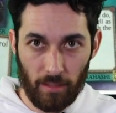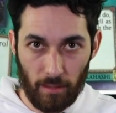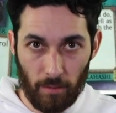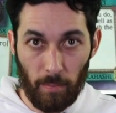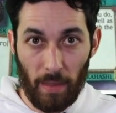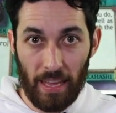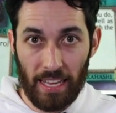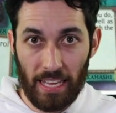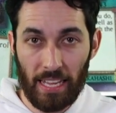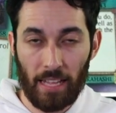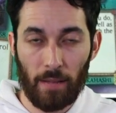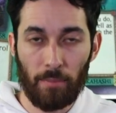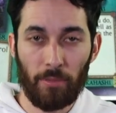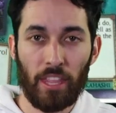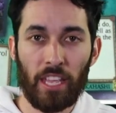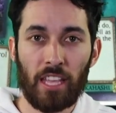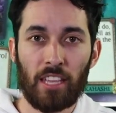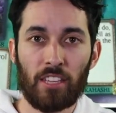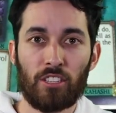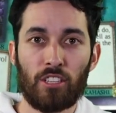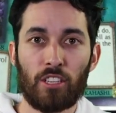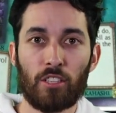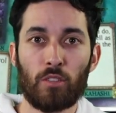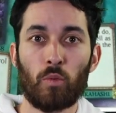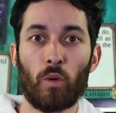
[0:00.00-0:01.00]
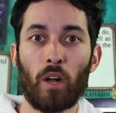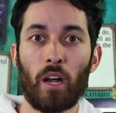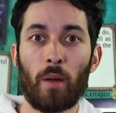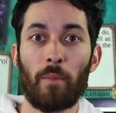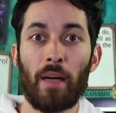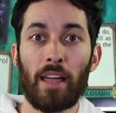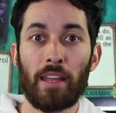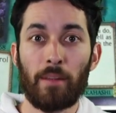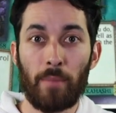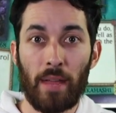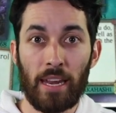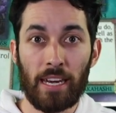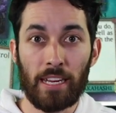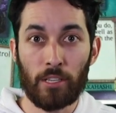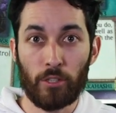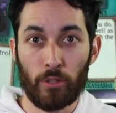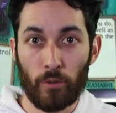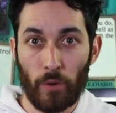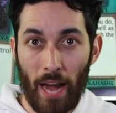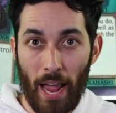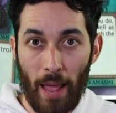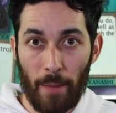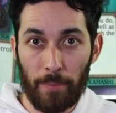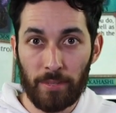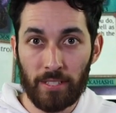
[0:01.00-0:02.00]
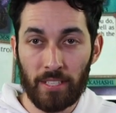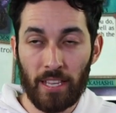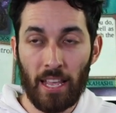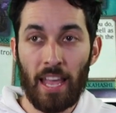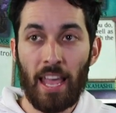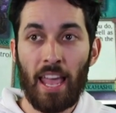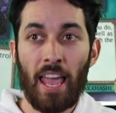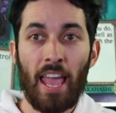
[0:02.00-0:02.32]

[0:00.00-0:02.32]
making them think it's just one of my many traps,